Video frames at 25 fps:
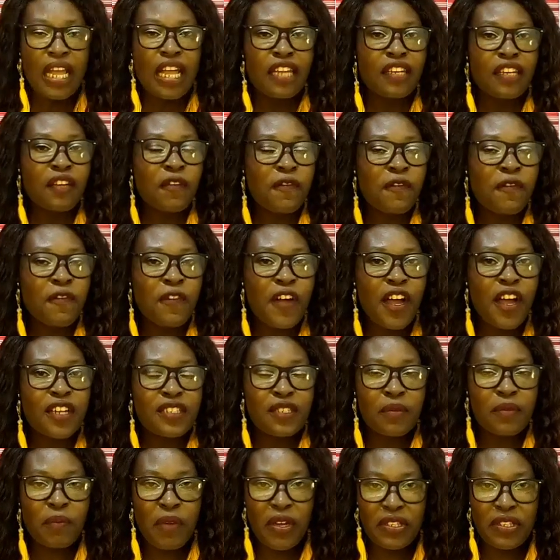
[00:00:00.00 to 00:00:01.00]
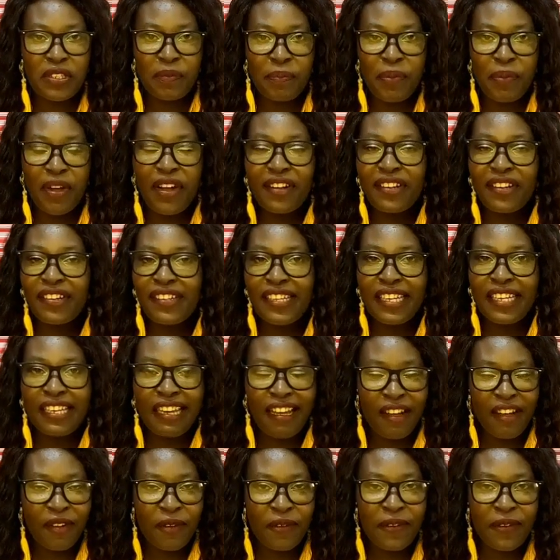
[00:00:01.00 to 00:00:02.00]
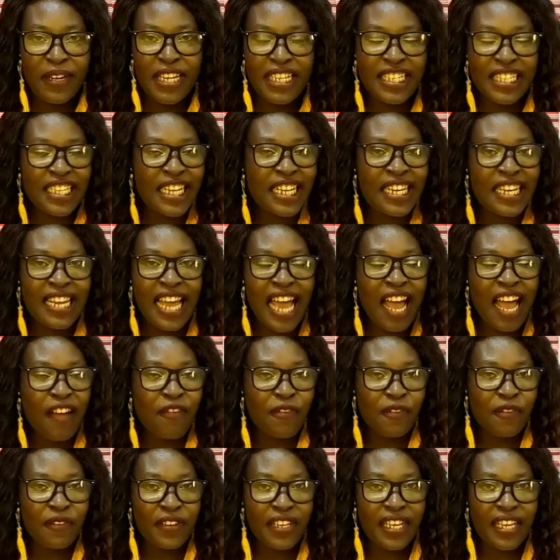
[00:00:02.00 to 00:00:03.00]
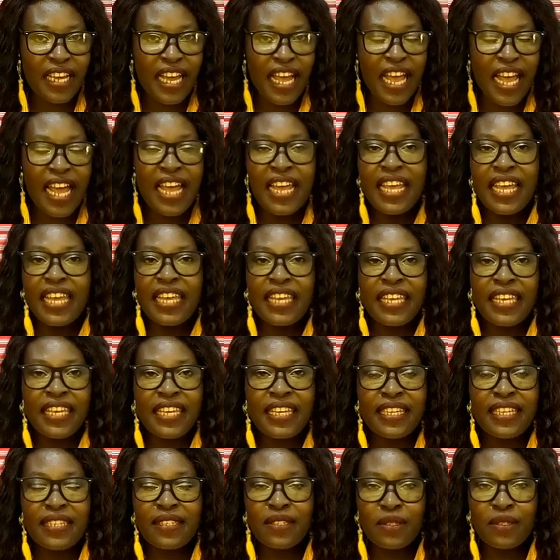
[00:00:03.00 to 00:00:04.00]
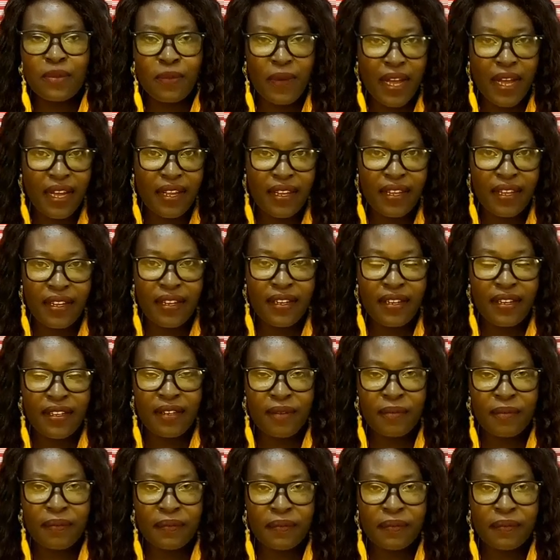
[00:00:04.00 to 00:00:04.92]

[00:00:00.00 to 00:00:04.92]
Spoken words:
The fourth most spoken language in Africa is Swahili.